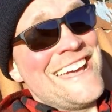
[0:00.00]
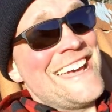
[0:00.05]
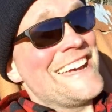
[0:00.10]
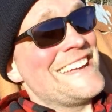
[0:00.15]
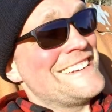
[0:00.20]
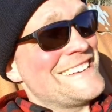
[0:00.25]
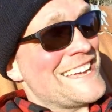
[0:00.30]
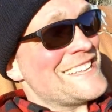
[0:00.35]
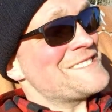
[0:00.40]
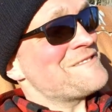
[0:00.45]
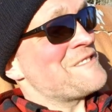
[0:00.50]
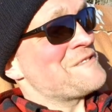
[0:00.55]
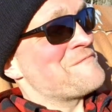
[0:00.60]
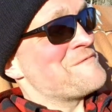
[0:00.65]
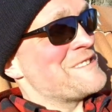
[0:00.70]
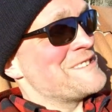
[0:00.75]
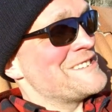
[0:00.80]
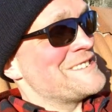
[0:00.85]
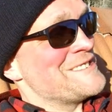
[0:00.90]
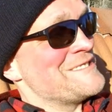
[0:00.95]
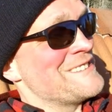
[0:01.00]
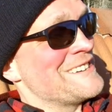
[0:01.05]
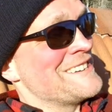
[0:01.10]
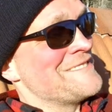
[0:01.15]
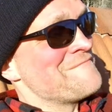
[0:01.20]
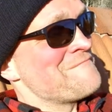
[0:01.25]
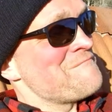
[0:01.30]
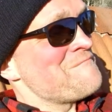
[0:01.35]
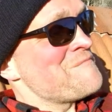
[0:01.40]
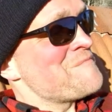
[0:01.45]
and that's what we're doing.
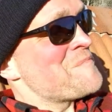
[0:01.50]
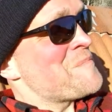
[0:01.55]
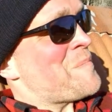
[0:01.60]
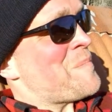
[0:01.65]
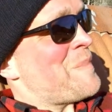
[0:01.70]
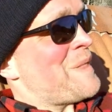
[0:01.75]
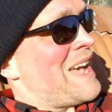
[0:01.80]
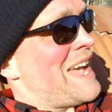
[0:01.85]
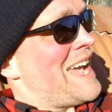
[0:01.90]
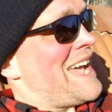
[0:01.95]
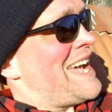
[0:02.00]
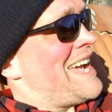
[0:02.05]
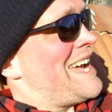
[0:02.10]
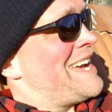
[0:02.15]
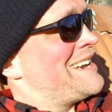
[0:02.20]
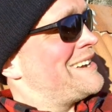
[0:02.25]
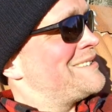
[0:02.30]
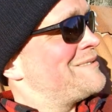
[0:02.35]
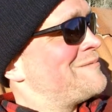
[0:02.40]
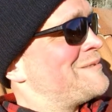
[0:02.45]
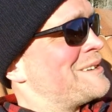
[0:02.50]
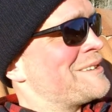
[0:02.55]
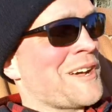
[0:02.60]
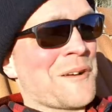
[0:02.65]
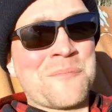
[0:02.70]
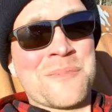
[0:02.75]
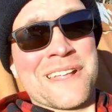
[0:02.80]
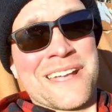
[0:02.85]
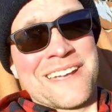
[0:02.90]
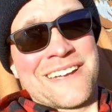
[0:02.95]
And we're
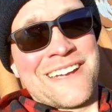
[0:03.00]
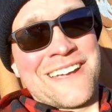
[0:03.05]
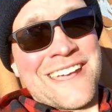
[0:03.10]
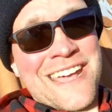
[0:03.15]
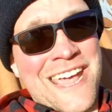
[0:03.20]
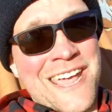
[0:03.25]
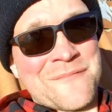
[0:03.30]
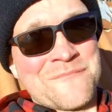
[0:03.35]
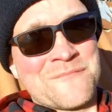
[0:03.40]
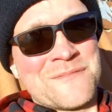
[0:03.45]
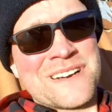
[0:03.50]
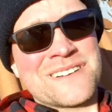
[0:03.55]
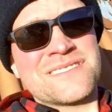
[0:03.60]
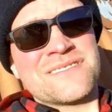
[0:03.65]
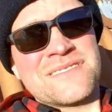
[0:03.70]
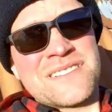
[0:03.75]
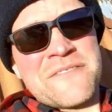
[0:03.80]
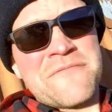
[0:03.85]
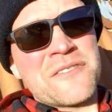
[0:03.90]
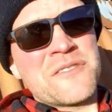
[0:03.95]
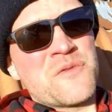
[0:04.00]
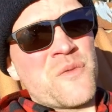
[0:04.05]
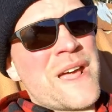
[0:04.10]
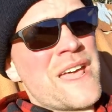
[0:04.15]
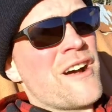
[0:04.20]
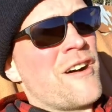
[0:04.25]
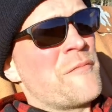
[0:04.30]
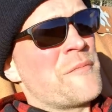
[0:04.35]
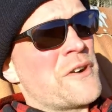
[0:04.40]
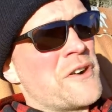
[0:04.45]
not playing a game. There's a different
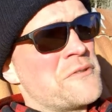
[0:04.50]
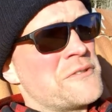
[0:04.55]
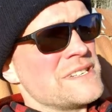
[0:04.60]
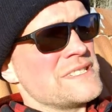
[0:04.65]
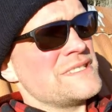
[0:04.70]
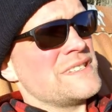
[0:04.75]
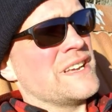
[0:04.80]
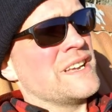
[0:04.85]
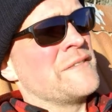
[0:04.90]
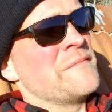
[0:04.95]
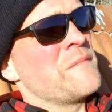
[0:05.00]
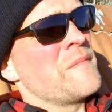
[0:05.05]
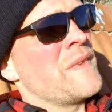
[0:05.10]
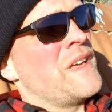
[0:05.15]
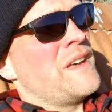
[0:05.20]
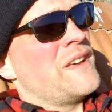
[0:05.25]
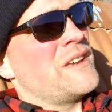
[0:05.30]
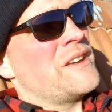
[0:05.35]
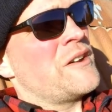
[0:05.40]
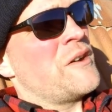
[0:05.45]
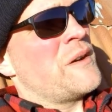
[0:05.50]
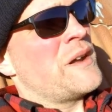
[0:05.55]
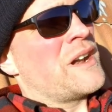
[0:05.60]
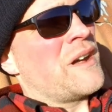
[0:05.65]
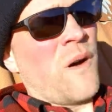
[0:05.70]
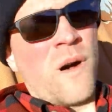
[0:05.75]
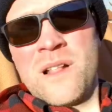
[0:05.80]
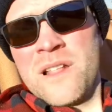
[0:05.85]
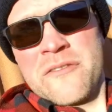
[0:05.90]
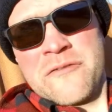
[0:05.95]
way of protesting, you know, and
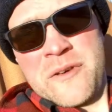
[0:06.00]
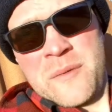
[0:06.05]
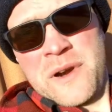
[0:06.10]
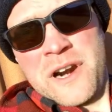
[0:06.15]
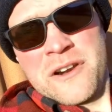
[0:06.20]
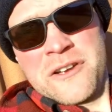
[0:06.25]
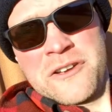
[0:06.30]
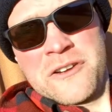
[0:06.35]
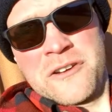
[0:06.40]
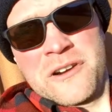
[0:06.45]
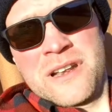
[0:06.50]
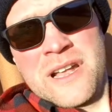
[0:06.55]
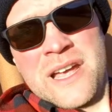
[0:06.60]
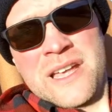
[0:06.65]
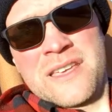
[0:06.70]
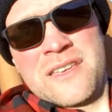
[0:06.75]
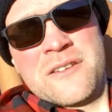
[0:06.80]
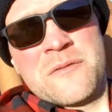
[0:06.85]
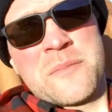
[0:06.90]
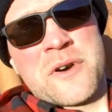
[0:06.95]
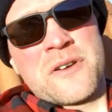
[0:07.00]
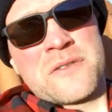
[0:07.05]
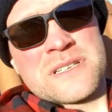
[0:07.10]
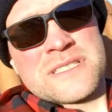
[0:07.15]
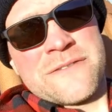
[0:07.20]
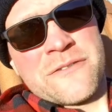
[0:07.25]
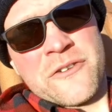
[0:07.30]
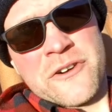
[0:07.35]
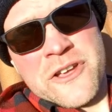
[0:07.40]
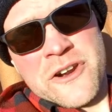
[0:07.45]
all of them are good. Like you
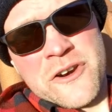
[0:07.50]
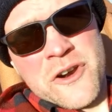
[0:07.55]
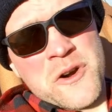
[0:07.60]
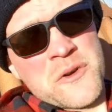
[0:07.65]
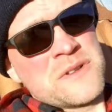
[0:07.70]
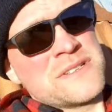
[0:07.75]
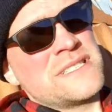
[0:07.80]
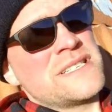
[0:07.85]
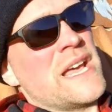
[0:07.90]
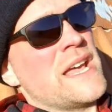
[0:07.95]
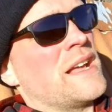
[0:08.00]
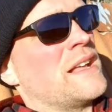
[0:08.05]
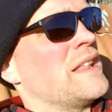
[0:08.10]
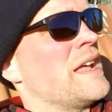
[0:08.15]
protest for your own sake,